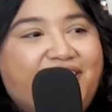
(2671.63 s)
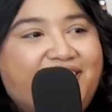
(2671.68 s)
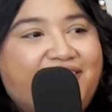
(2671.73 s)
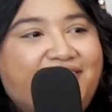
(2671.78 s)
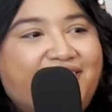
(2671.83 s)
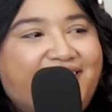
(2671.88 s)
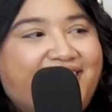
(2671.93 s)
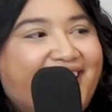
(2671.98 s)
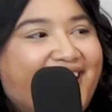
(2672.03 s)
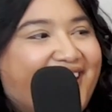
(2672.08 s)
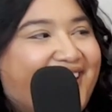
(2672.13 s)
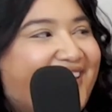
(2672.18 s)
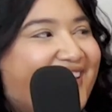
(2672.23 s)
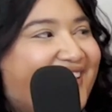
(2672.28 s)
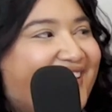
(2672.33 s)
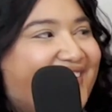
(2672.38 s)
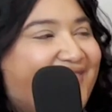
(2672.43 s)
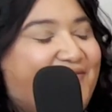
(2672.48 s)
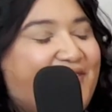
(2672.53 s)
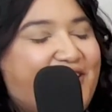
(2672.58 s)
even like
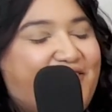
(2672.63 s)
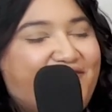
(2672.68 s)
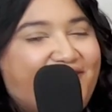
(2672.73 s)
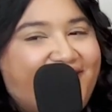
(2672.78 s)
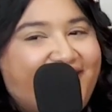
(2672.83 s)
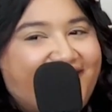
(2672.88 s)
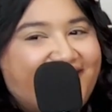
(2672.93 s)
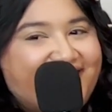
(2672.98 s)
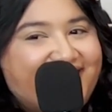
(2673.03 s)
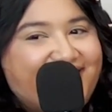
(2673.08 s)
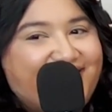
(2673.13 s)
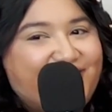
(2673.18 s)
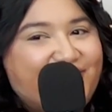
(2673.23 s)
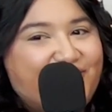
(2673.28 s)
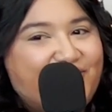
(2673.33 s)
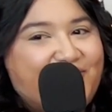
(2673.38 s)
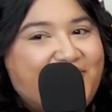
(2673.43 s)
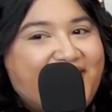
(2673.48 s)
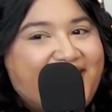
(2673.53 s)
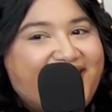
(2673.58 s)
my friend actually told
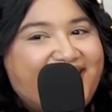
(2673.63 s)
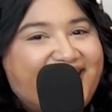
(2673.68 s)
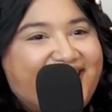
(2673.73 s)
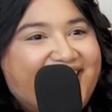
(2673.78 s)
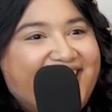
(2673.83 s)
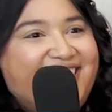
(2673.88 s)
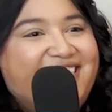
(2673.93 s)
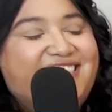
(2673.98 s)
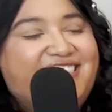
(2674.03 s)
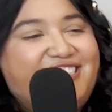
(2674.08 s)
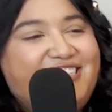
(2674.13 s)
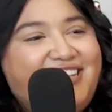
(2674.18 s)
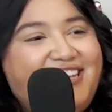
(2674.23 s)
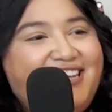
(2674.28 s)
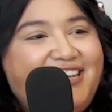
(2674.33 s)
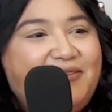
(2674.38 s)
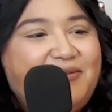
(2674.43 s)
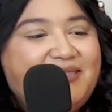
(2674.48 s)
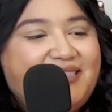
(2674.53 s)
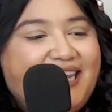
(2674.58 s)
me that
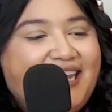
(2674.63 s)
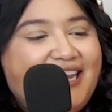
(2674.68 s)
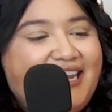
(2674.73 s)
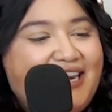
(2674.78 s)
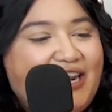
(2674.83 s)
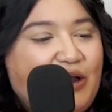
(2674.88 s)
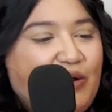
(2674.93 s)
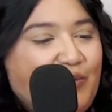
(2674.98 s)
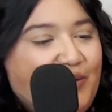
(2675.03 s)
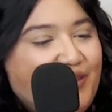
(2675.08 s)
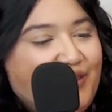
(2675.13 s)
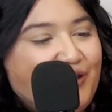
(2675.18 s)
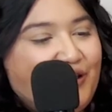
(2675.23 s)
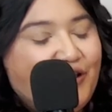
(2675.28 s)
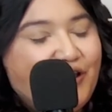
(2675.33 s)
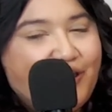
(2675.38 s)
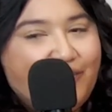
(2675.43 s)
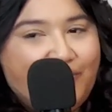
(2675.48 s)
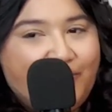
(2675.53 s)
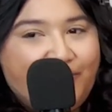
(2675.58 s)
she was hanging out with her
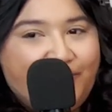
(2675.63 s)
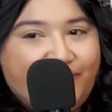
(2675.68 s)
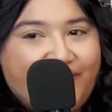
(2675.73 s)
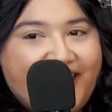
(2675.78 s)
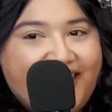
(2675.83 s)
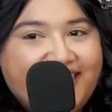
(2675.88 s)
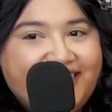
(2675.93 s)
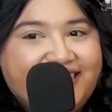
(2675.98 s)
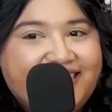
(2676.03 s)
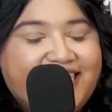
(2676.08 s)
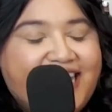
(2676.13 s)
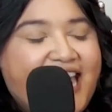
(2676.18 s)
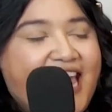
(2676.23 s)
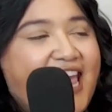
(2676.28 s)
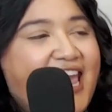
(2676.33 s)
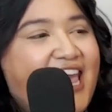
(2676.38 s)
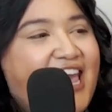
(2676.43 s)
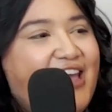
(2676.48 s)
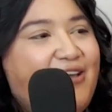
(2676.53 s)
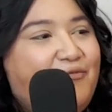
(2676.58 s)
couple friends,
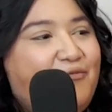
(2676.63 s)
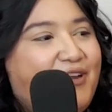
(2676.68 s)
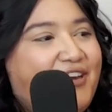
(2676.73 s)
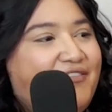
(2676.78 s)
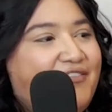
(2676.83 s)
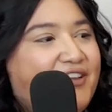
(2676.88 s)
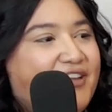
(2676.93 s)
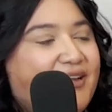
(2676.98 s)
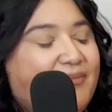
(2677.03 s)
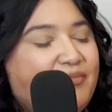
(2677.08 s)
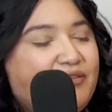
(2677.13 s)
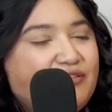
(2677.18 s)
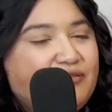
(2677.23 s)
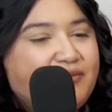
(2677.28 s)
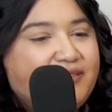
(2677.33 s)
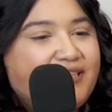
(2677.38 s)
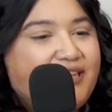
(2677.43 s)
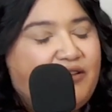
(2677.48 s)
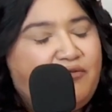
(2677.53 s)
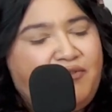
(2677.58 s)
and one of the couples
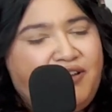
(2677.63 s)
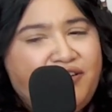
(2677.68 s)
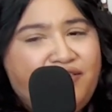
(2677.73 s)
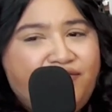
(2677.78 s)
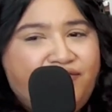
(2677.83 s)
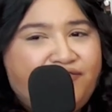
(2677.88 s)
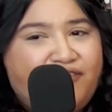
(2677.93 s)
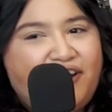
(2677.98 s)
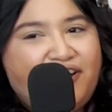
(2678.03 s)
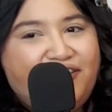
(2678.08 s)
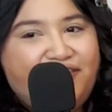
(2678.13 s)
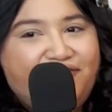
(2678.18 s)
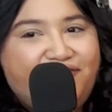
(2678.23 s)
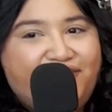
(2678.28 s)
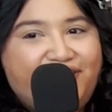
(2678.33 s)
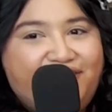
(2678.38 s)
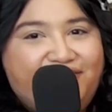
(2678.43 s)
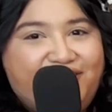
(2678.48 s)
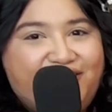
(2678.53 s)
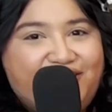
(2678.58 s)
was like, we don't fart in
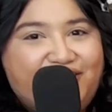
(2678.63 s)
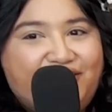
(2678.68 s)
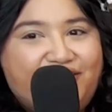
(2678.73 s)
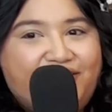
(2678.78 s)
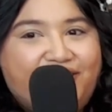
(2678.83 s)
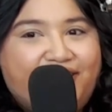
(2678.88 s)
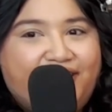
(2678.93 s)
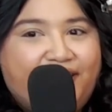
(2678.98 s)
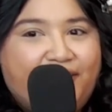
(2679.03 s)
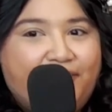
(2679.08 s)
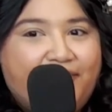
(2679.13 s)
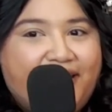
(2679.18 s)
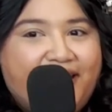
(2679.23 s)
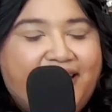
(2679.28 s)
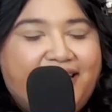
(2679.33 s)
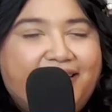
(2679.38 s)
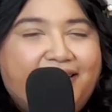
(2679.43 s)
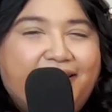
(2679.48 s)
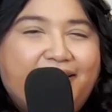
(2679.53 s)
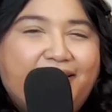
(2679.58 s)
front of each other. And I'm like,